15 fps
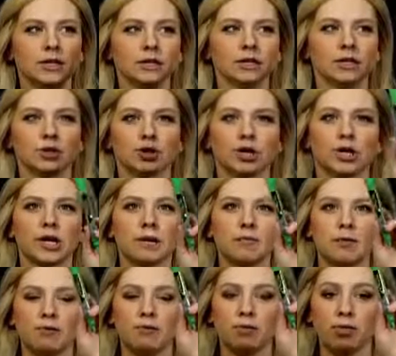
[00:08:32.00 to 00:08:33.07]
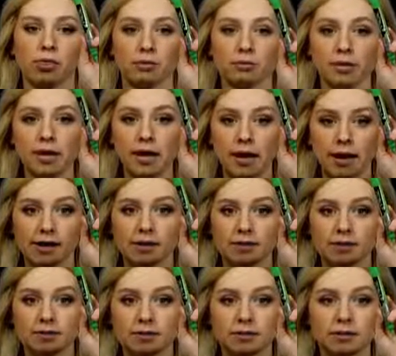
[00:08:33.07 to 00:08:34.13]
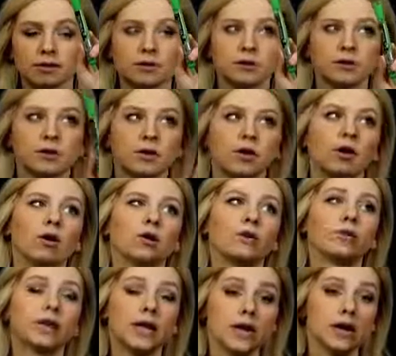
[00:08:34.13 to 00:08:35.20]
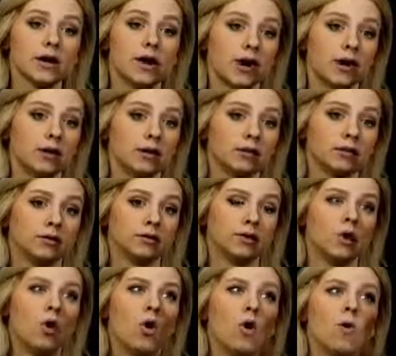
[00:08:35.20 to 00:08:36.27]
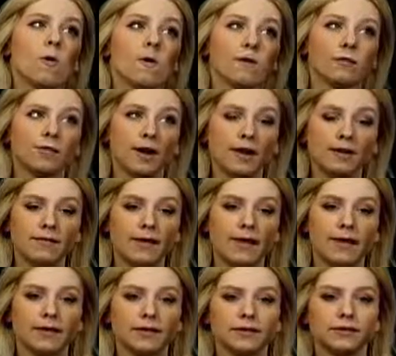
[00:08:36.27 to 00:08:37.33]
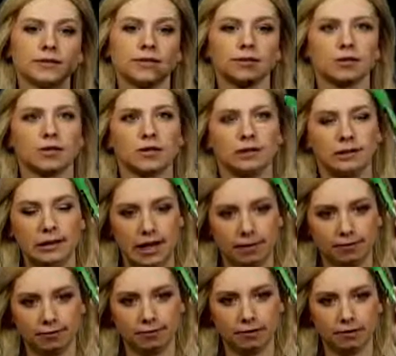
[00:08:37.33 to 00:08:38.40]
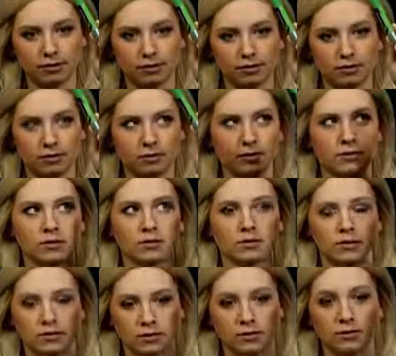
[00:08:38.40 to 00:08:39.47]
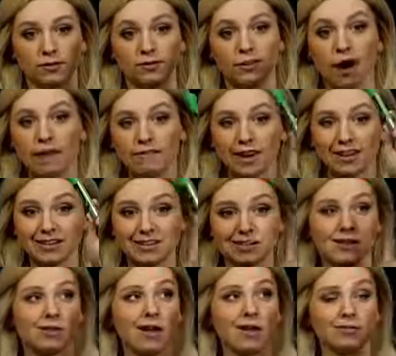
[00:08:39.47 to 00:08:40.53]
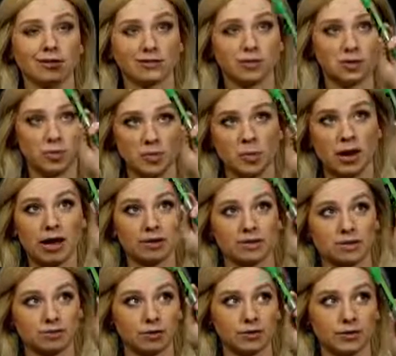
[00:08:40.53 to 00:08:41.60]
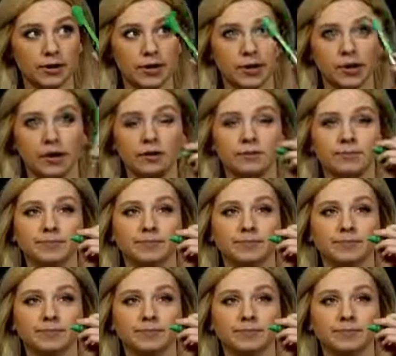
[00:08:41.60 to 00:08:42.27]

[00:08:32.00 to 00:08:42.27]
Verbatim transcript: So should I move 3x over here or 5x to the left. 5x to the left because it'll be positive over here.